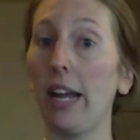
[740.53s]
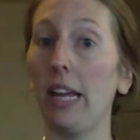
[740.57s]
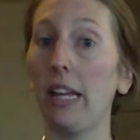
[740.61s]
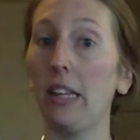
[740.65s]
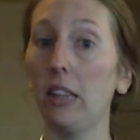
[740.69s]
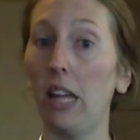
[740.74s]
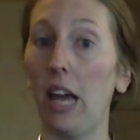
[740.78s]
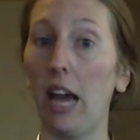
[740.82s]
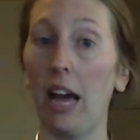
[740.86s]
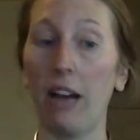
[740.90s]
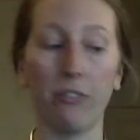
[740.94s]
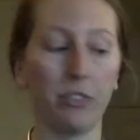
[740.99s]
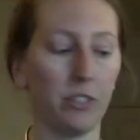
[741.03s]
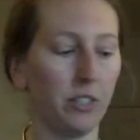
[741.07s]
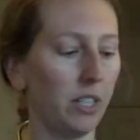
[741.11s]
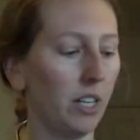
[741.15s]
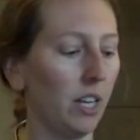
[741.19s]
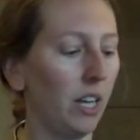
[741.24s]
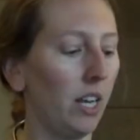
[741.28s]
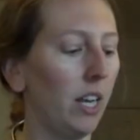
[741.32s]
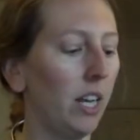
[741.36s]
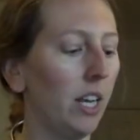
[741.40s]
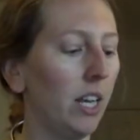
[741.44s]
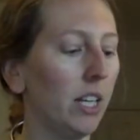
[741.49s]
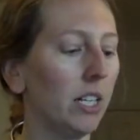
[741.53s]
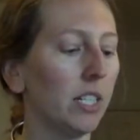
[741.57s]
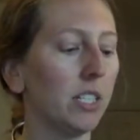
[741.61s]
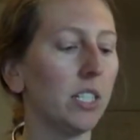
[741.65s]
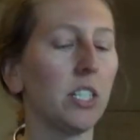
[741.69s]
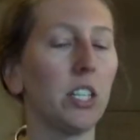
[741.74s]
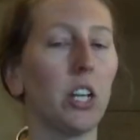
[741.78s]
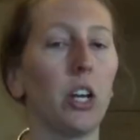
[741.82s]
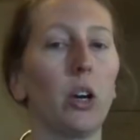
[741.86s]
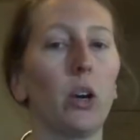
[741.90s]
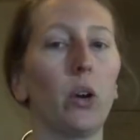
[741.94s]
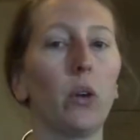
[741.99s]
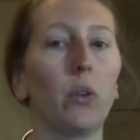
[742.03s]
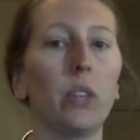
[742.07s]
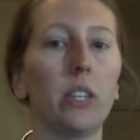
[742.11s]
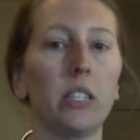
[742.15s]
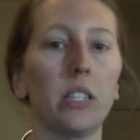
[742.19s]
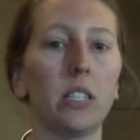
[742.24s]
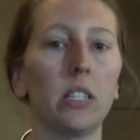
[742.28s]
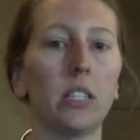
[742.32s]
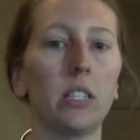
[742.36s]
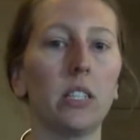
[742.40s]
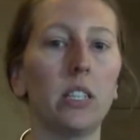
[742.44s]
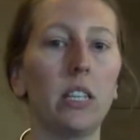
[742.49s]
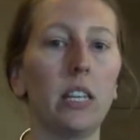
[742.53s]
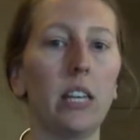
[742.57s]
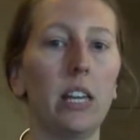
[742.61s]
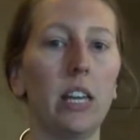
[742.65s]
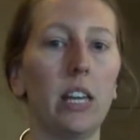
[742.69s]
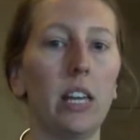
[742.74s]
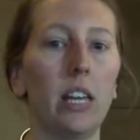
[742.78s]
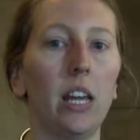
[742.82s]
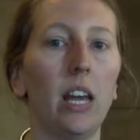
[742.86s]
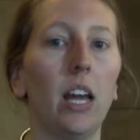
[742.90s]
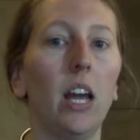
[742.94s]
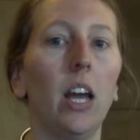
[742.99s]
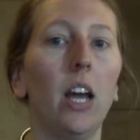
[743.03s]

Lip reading: and left. So this is the